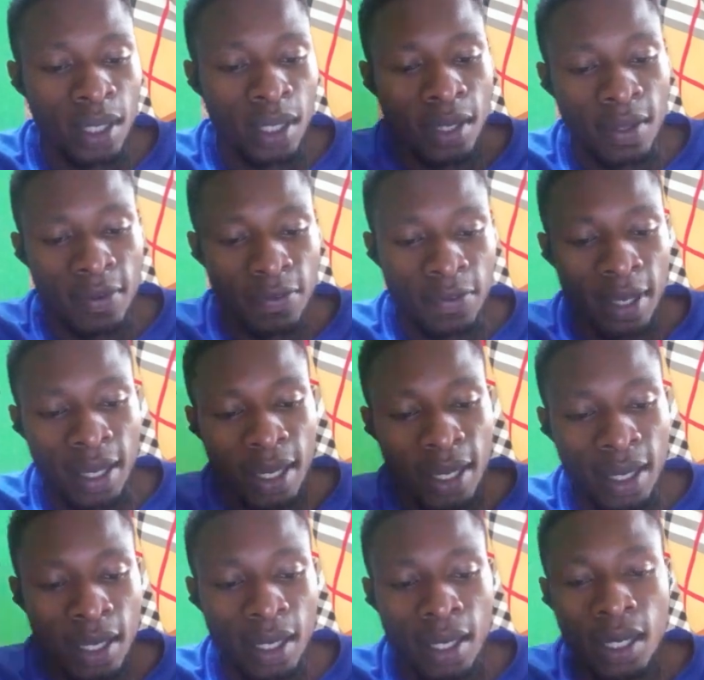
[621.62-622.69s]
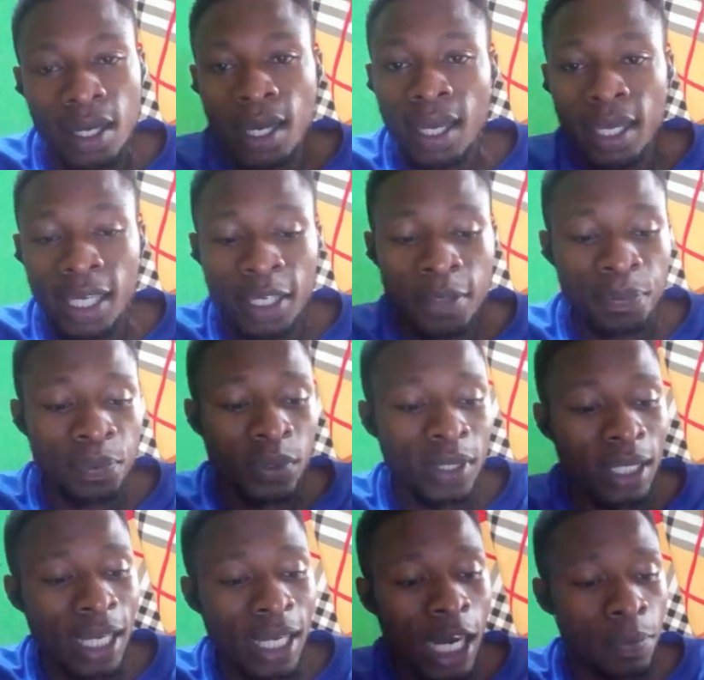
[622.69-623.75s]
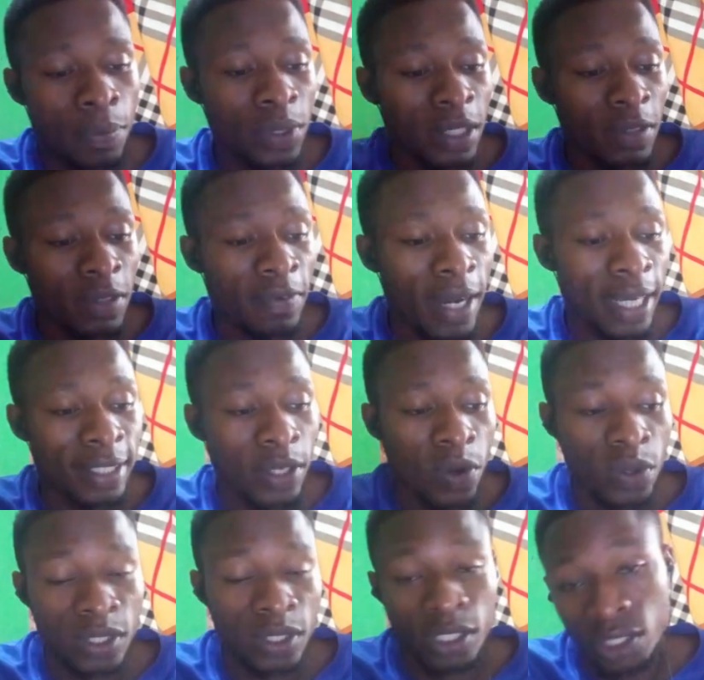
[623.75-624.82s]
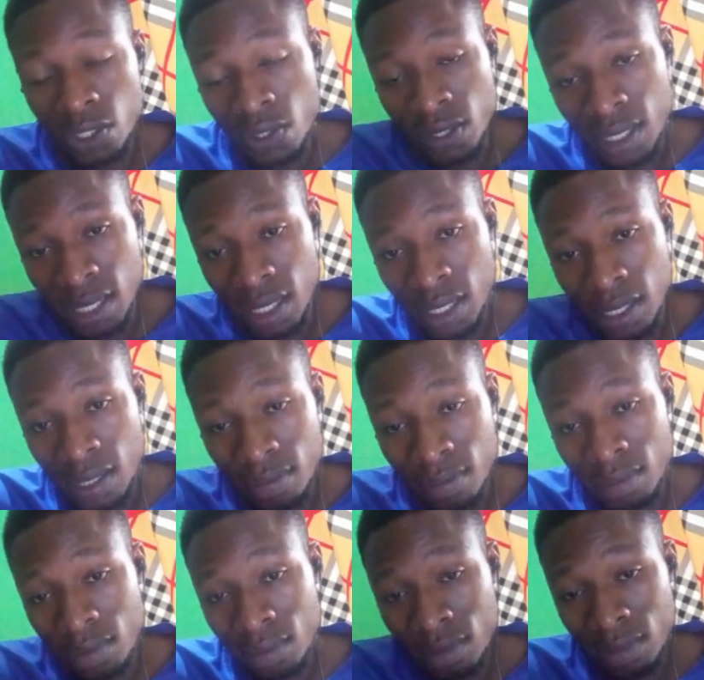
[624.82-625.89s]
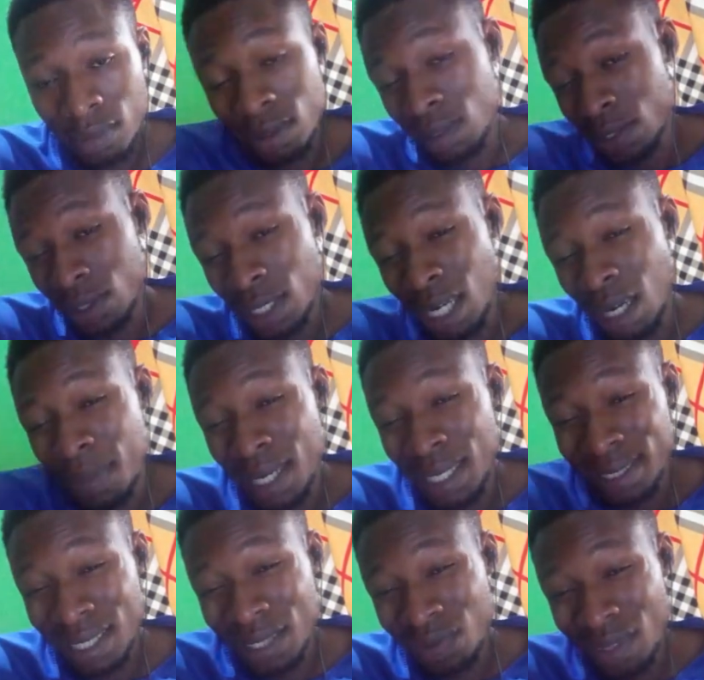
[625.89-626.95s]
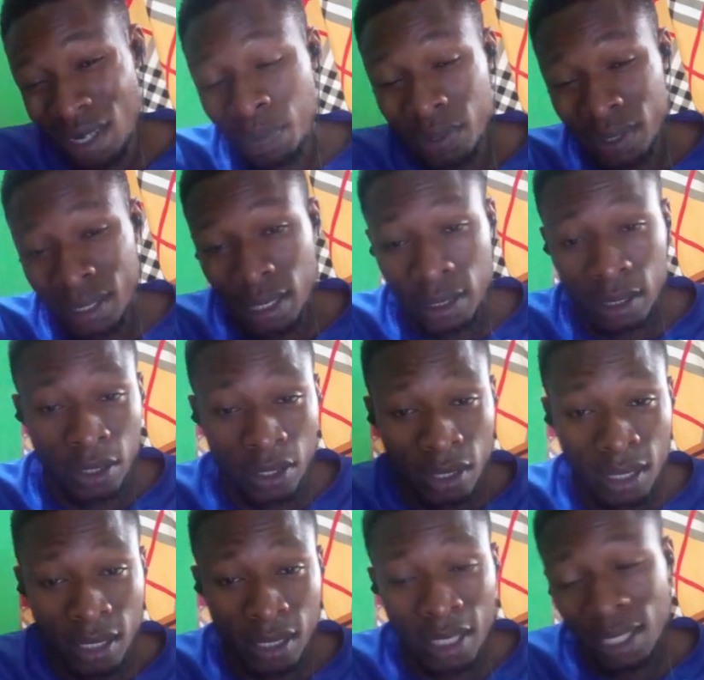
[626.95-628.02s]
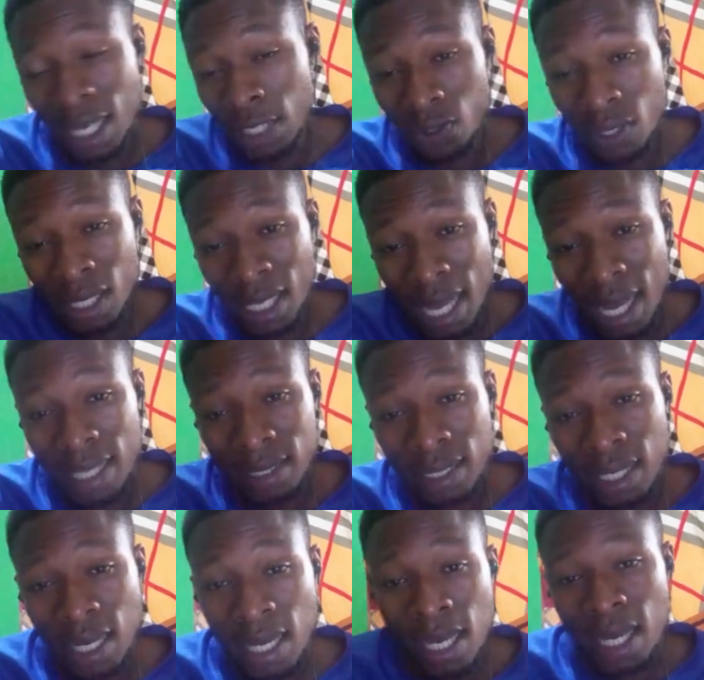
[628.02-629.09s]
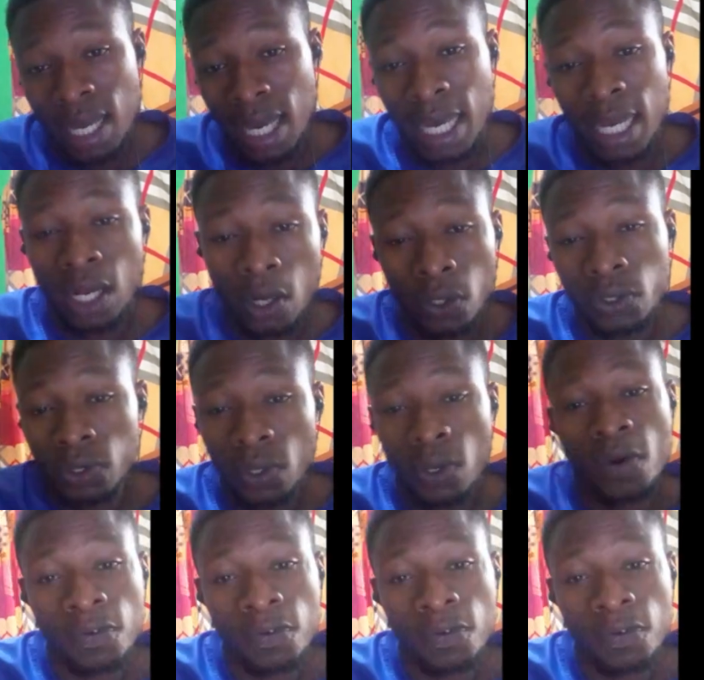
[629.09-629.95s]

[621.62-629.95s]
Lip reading: the input and output device continuously. So when talk about the central processing unit, it actually has a lot of